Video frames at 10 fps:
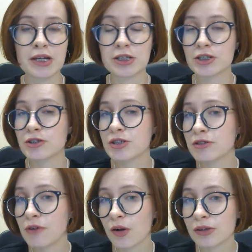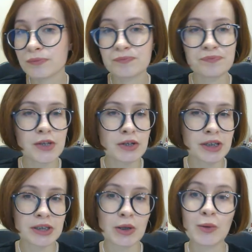pages on your own. You
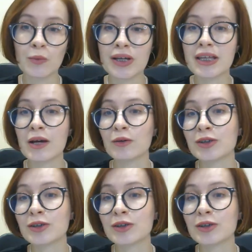can go with the